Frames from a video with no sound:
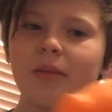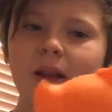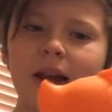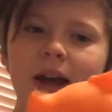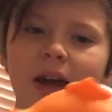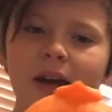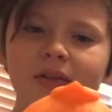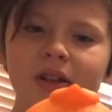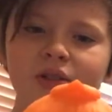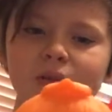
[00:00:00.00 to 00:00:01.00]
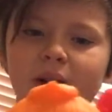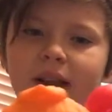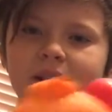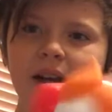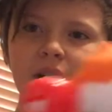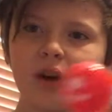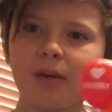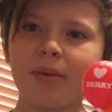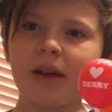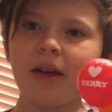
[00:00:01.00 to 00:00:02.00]
Glad I have this one. It's kind of
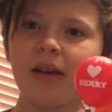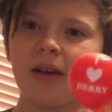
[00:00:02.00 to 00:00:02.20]
creepy.